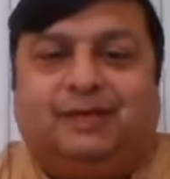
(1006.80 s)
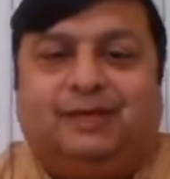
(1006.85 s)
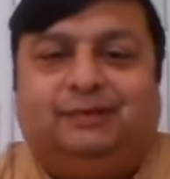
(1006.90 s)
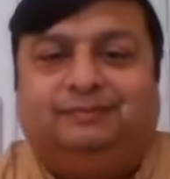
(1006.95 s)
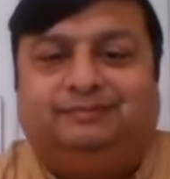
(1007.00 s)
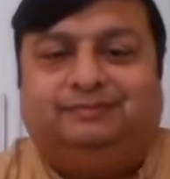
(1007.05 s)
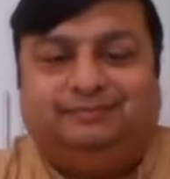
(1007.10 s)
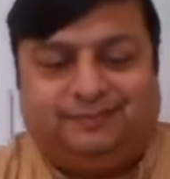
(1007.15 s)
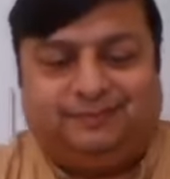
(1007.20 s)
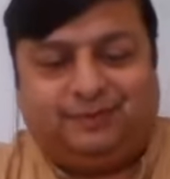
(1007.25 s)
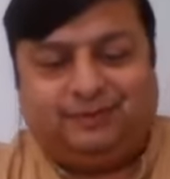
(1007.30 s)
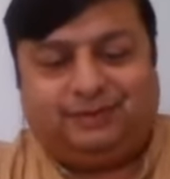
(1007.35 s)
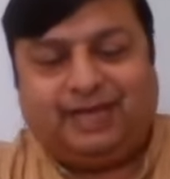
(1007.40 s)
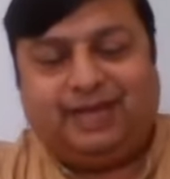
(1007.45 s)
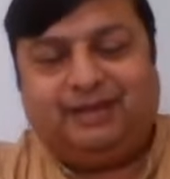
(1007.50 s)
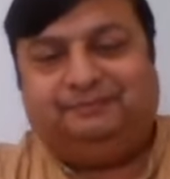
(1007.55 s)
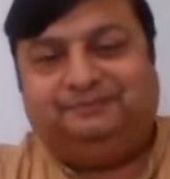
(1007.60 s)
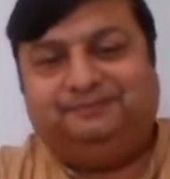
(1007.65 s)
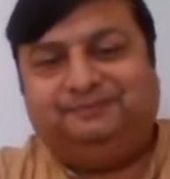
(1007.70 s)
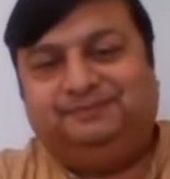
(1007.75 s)
No?
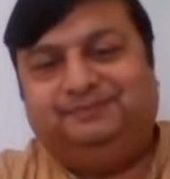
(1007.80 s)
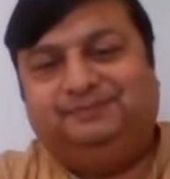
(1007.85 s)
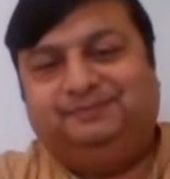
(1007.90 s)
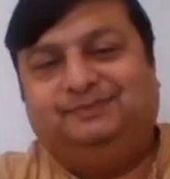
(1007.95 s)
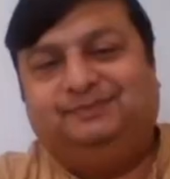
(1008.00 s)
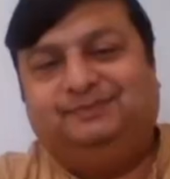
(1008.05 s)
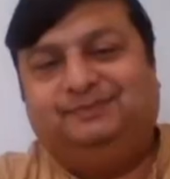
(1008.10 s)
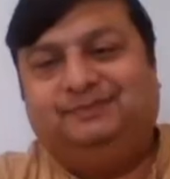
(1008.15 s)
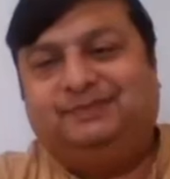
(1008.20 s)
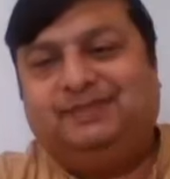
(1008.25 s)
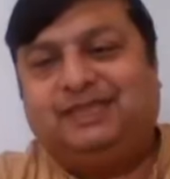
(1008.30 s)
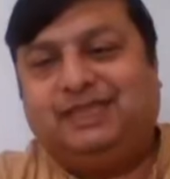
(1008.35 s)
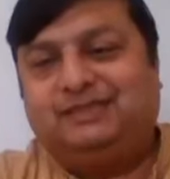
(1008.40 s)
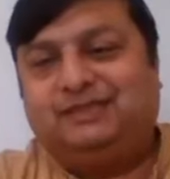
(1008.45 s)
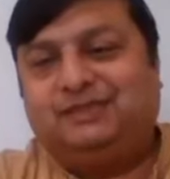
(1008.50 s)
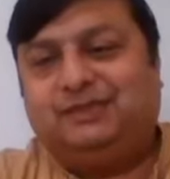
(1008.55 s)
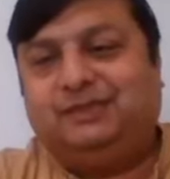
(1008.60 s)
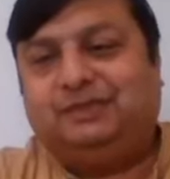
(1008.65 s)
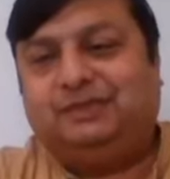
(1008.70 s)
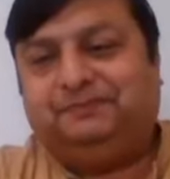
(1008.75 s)
Okay.
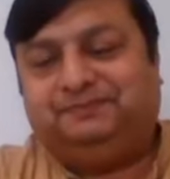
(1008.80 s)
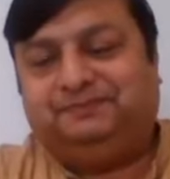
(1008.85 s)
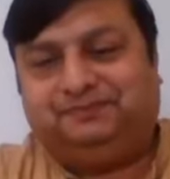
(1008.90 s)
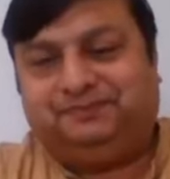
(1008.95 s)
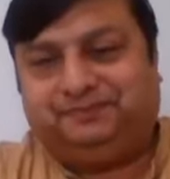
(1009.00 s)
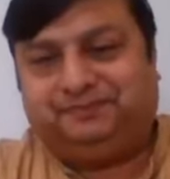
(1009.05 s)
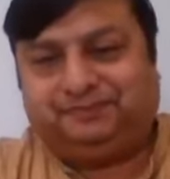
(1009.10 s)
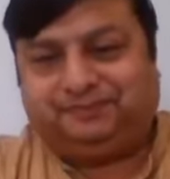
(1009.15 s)
That's good.